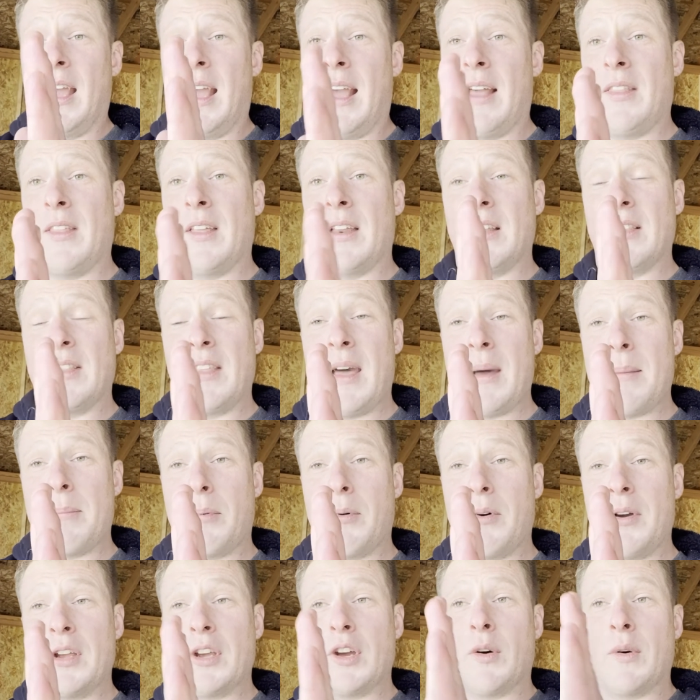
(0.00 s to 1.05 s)
And then at that
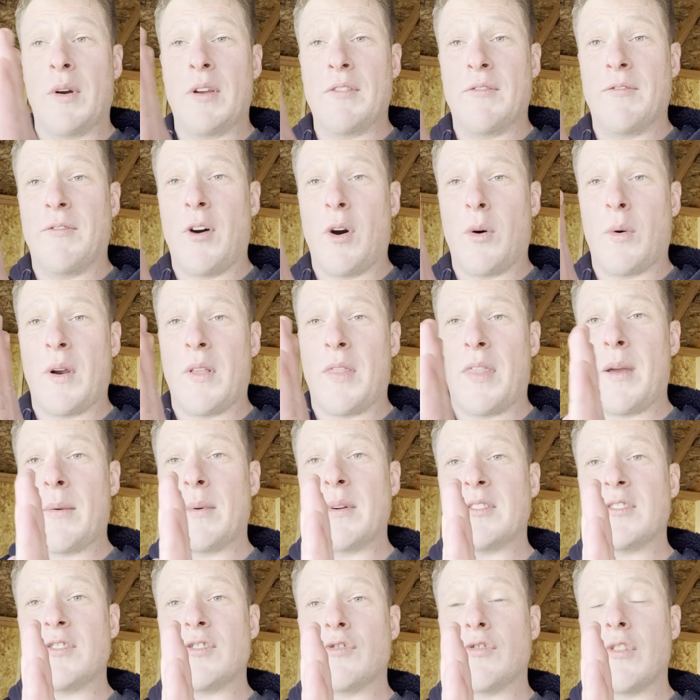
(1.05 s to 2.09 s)
point going forward, they
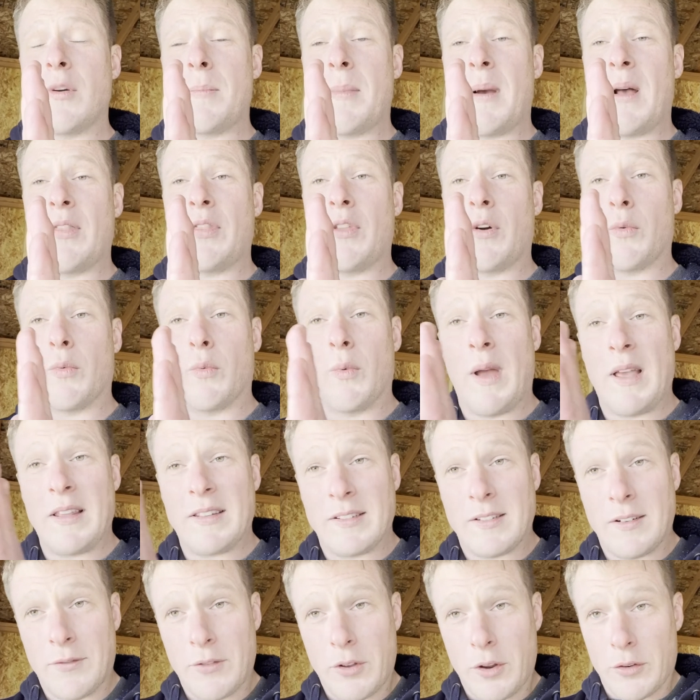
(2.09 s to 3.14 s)
would strip out the
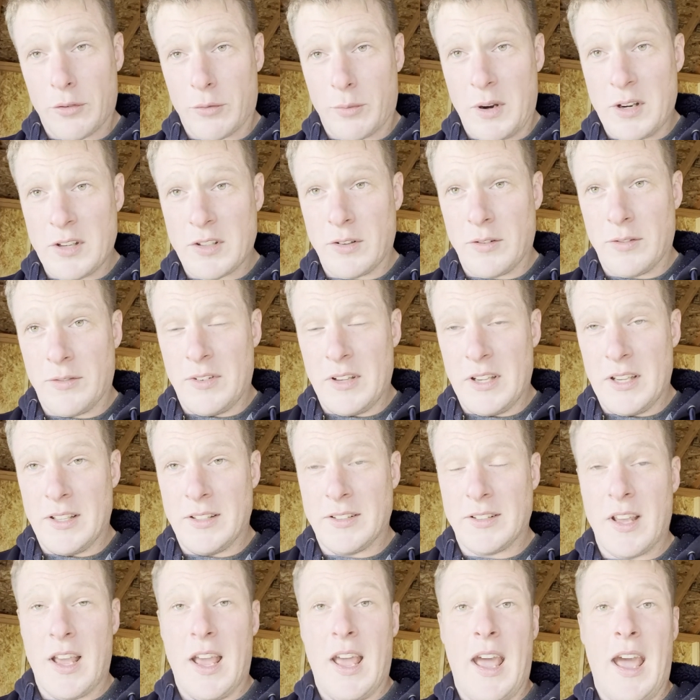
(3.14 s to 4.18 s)
rest of those rental
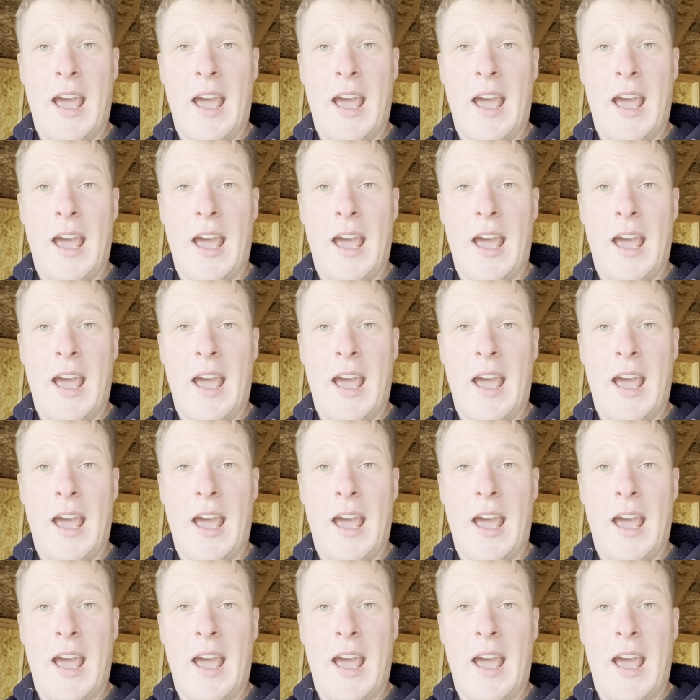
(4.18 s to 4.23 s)
fees,